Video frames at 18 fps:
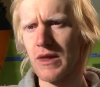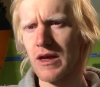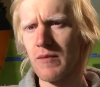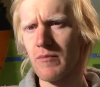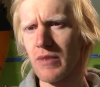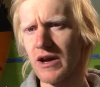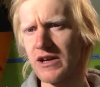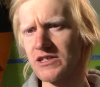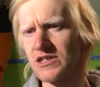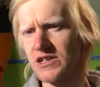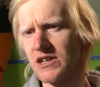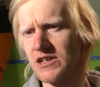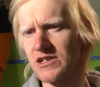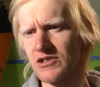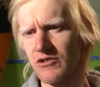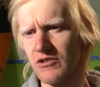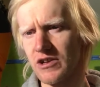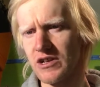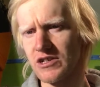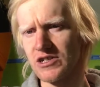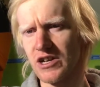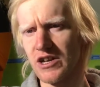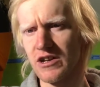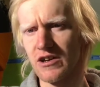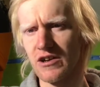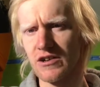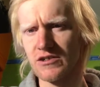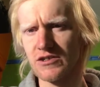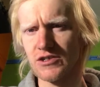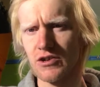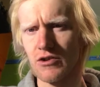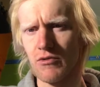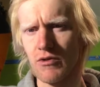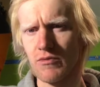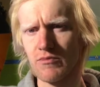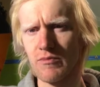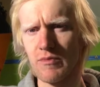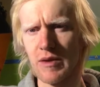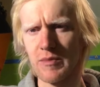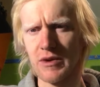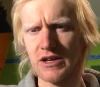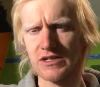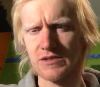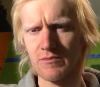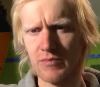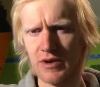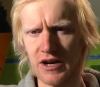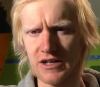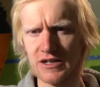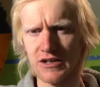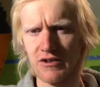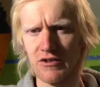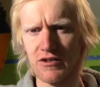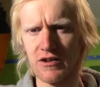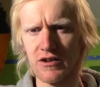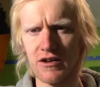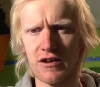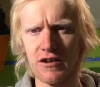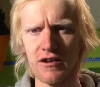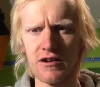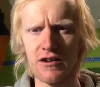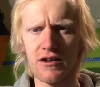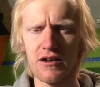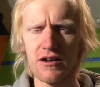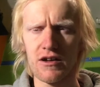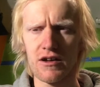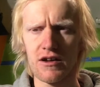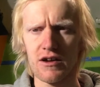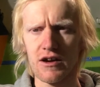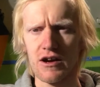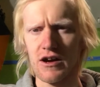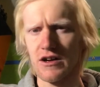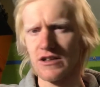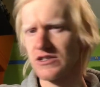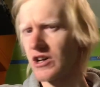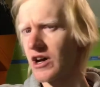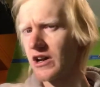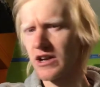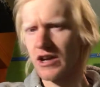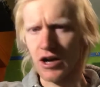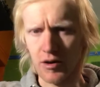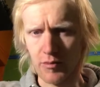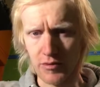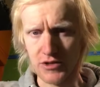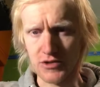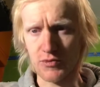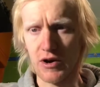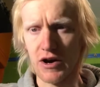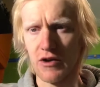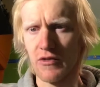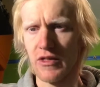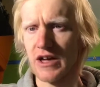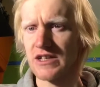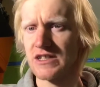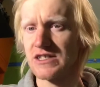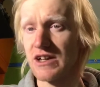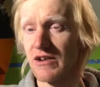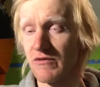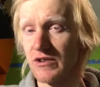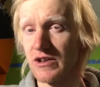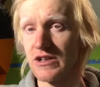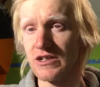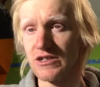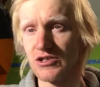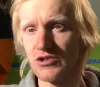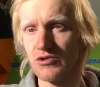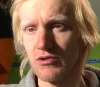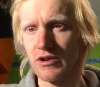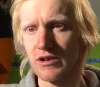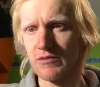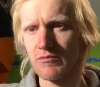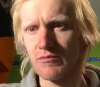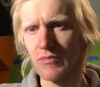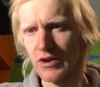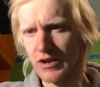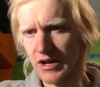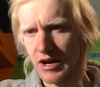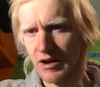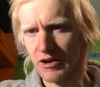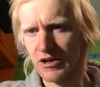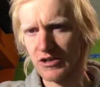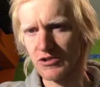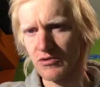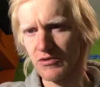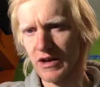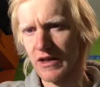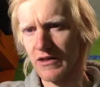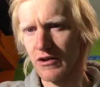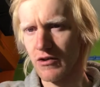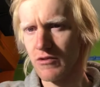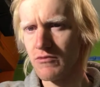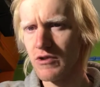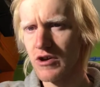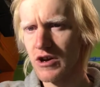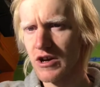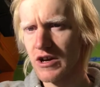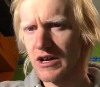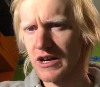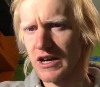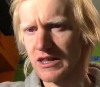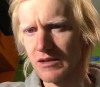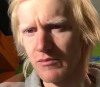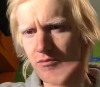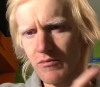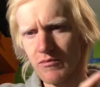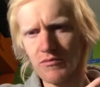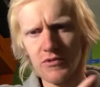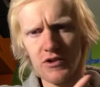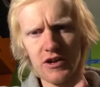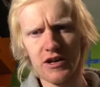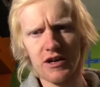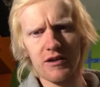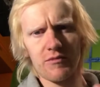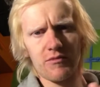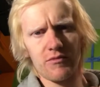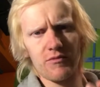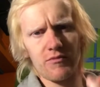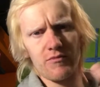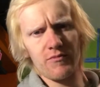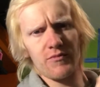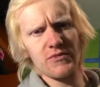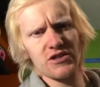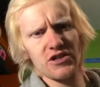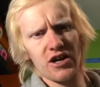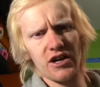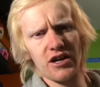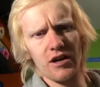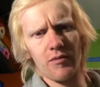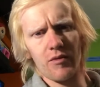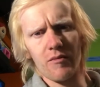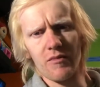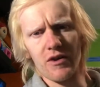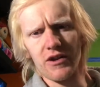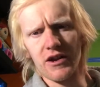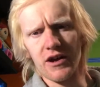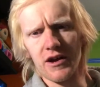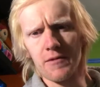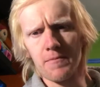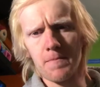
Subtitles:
Painting is on the agenda, so maybe get some paint done. Tidy up as well, that definitely needs doing. Monday I could do that though. Get them tidy up on Monday.